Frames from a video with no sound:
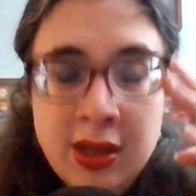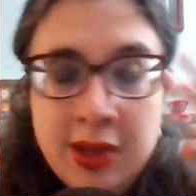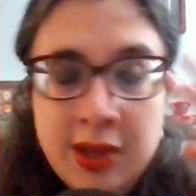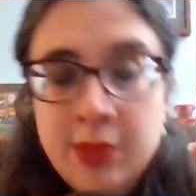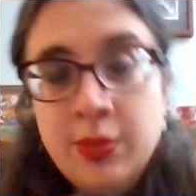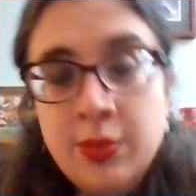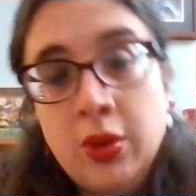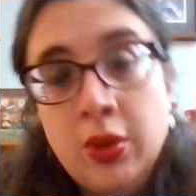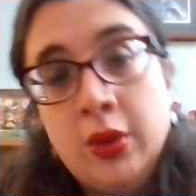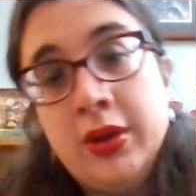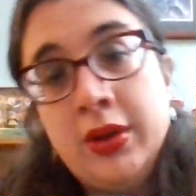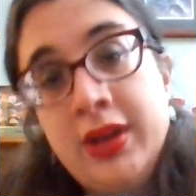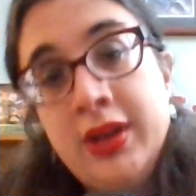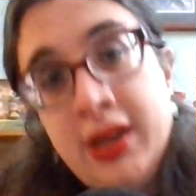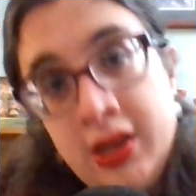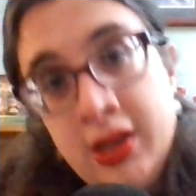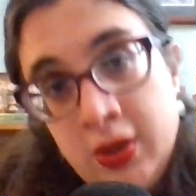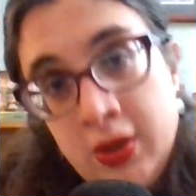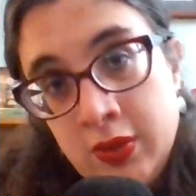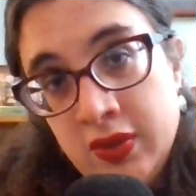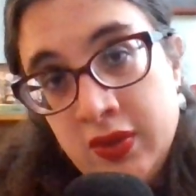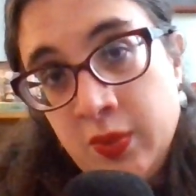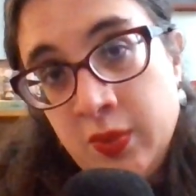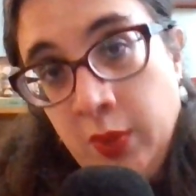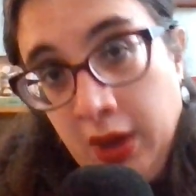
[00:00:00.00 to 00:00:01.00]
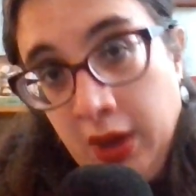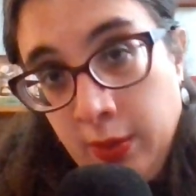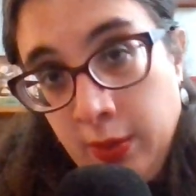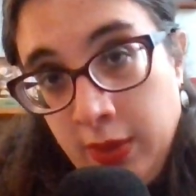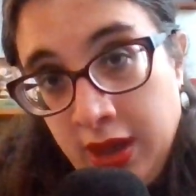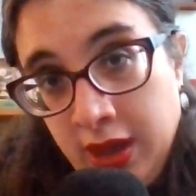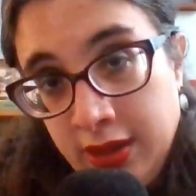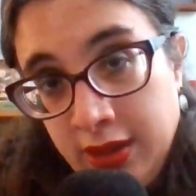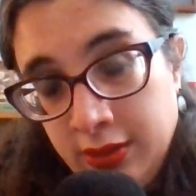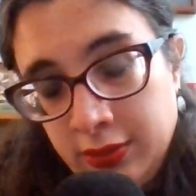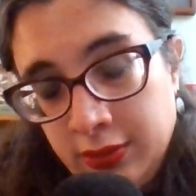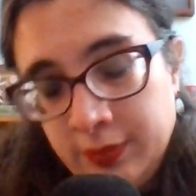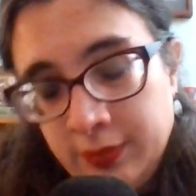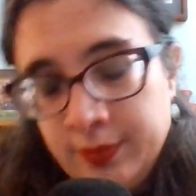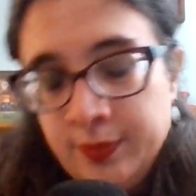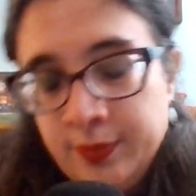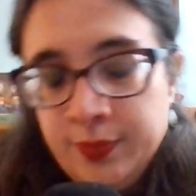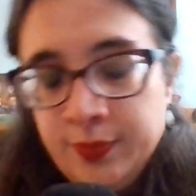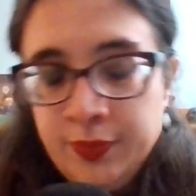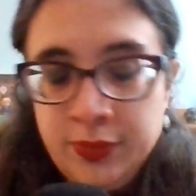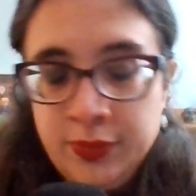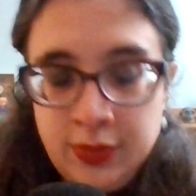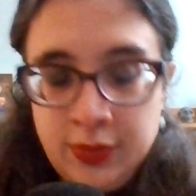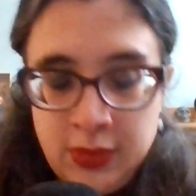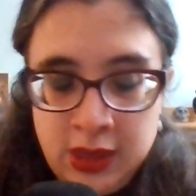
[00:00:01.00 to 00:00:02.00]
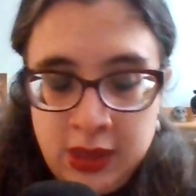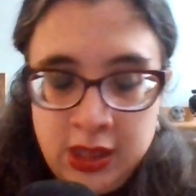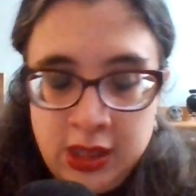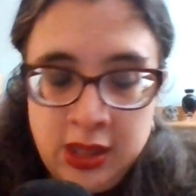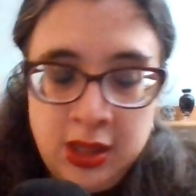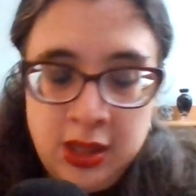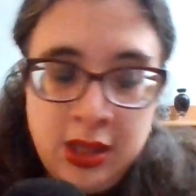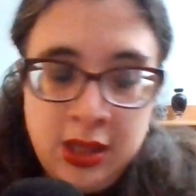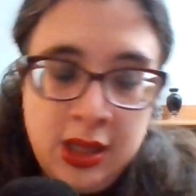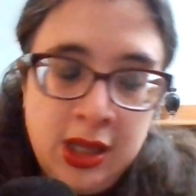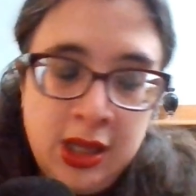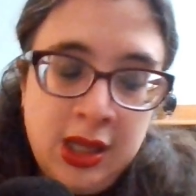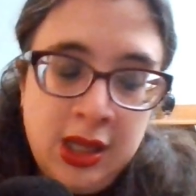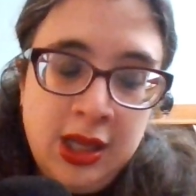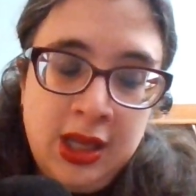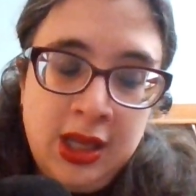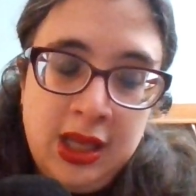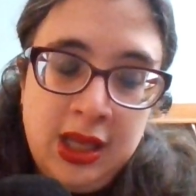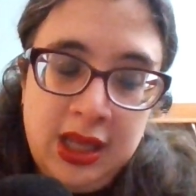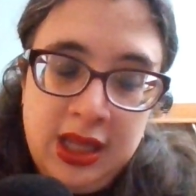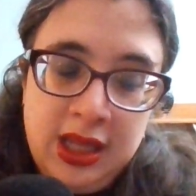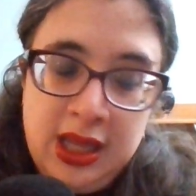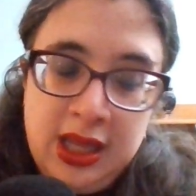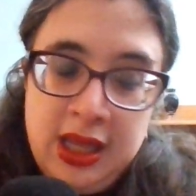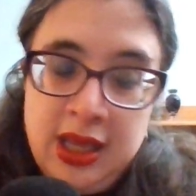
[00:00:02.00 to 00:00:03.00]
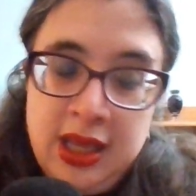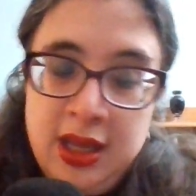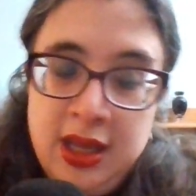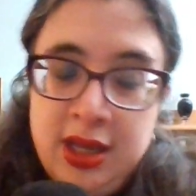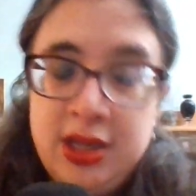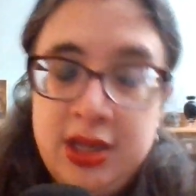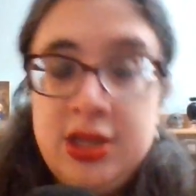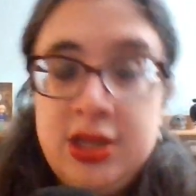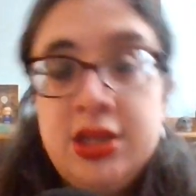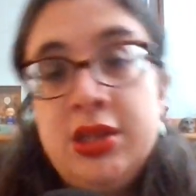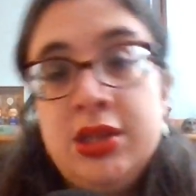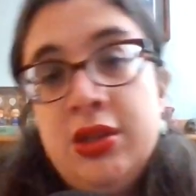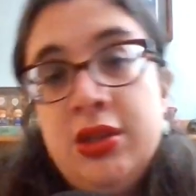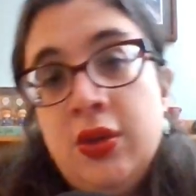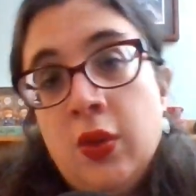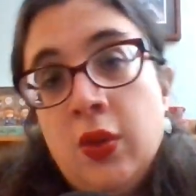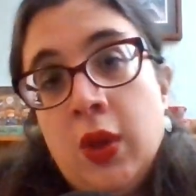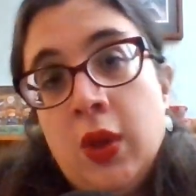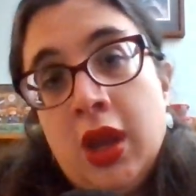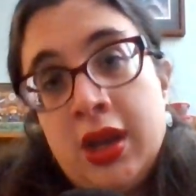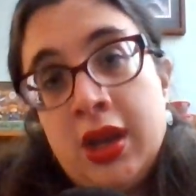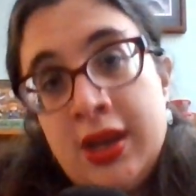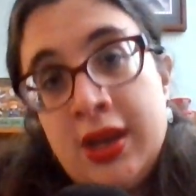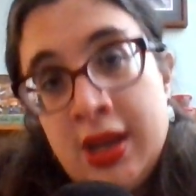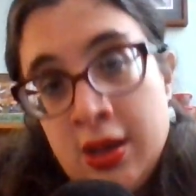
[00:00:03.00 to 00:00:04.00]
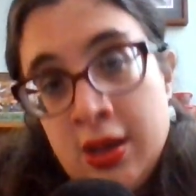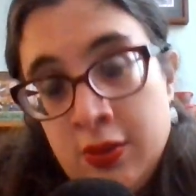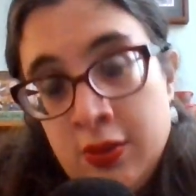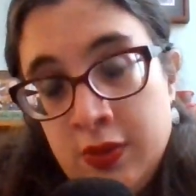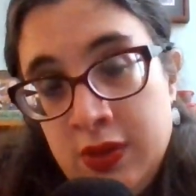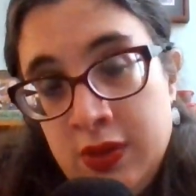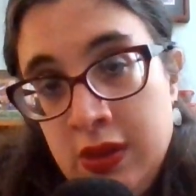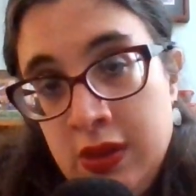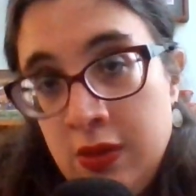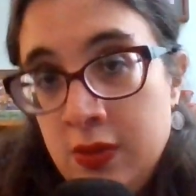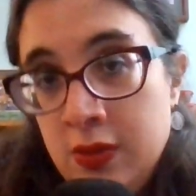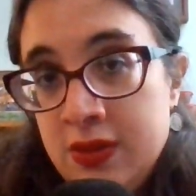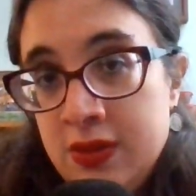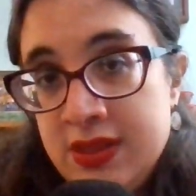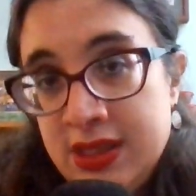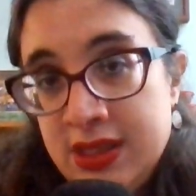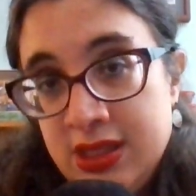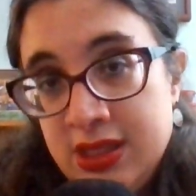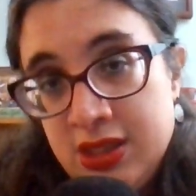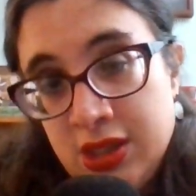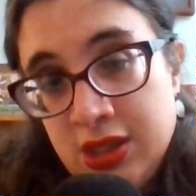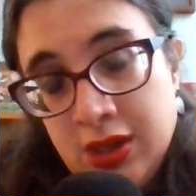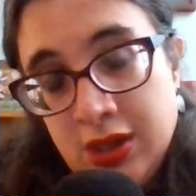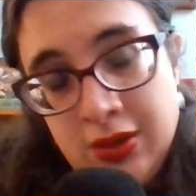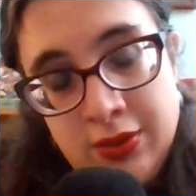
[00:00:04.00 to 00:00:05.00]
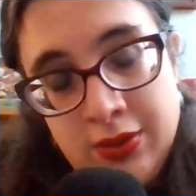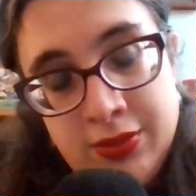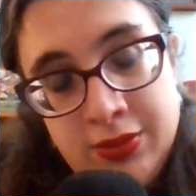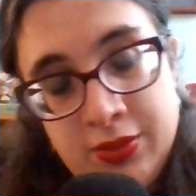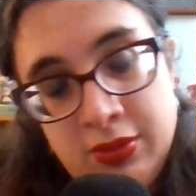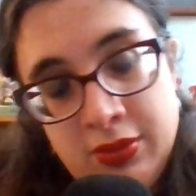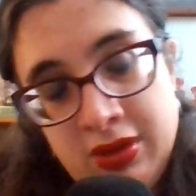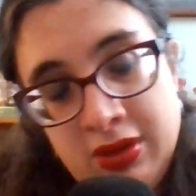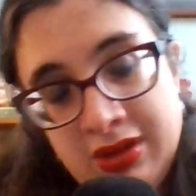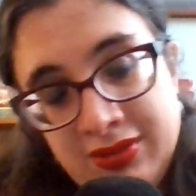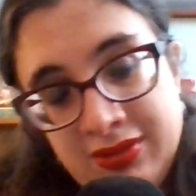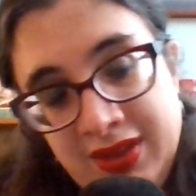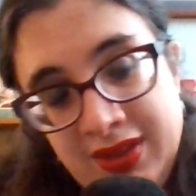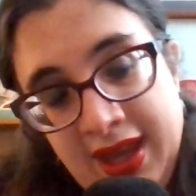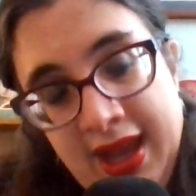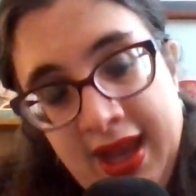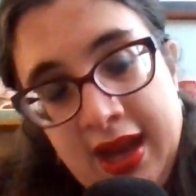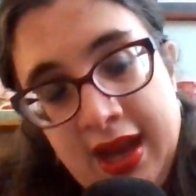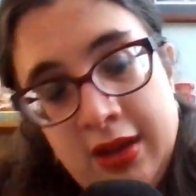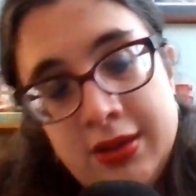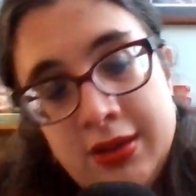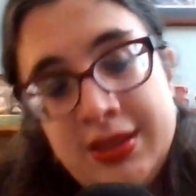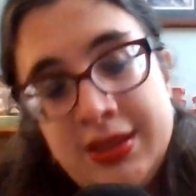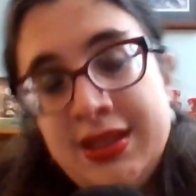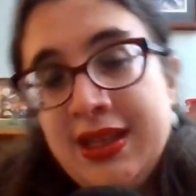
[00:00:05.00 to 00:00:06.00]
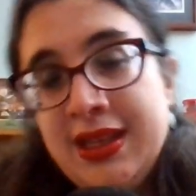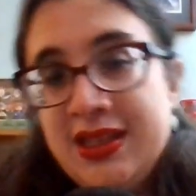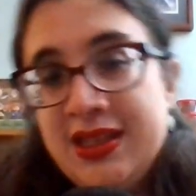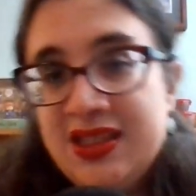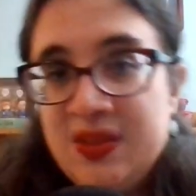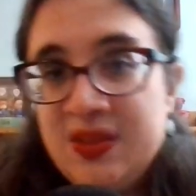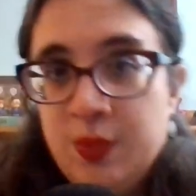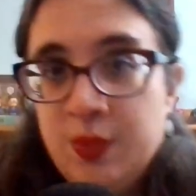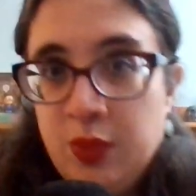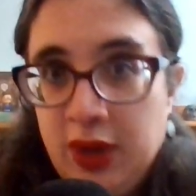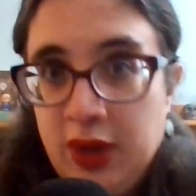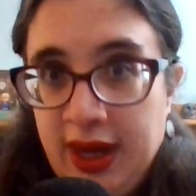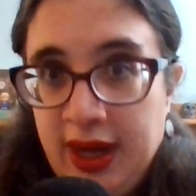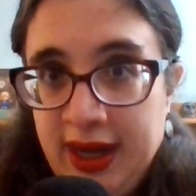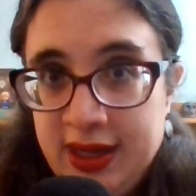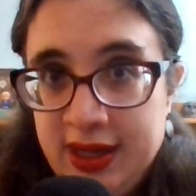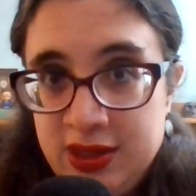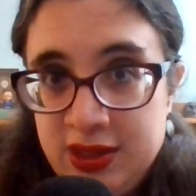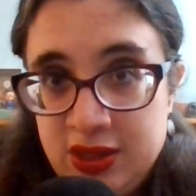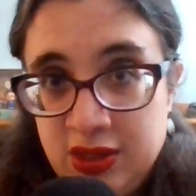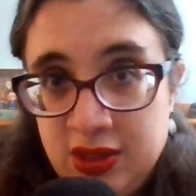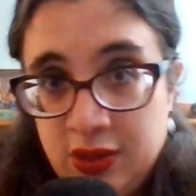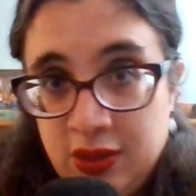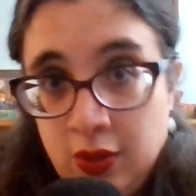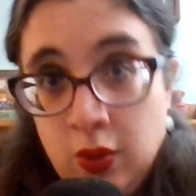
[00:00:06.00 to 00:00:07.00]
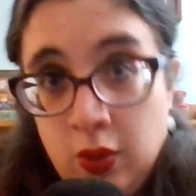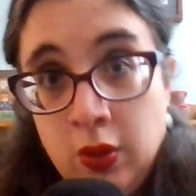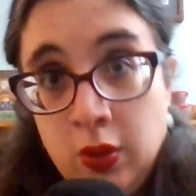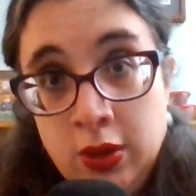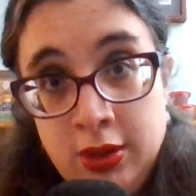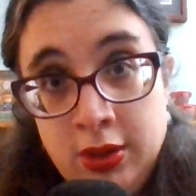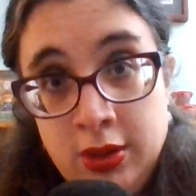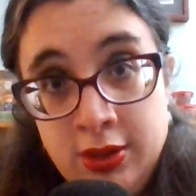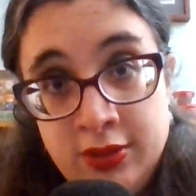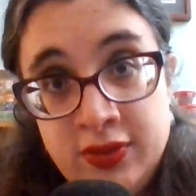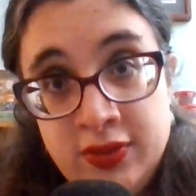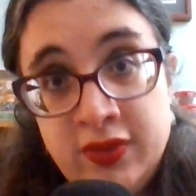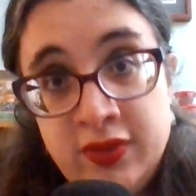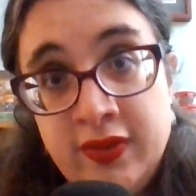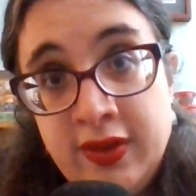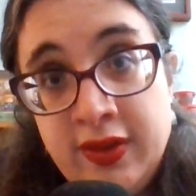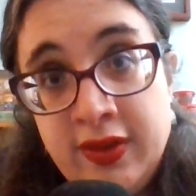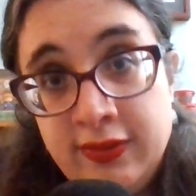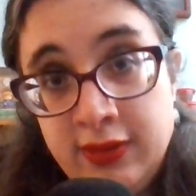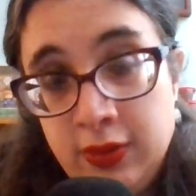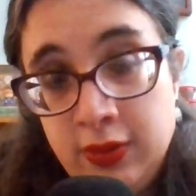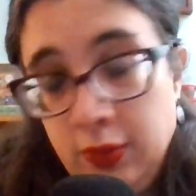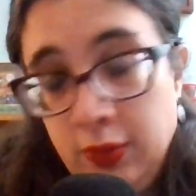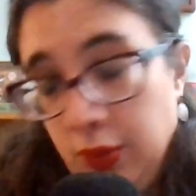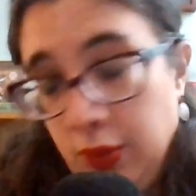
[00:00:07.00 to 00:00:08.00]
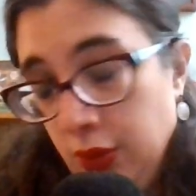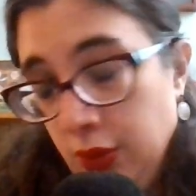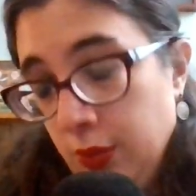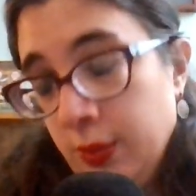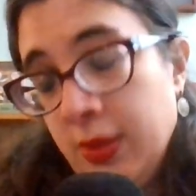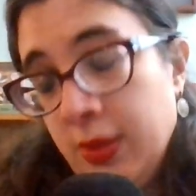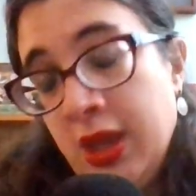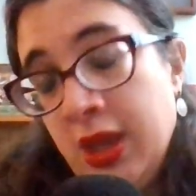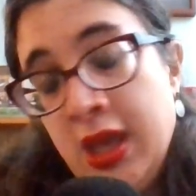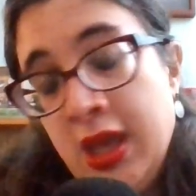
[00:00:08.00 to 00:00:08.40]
pour it into a spray bottle, and you can now use it to go throughout the house and spray into the corners of every room.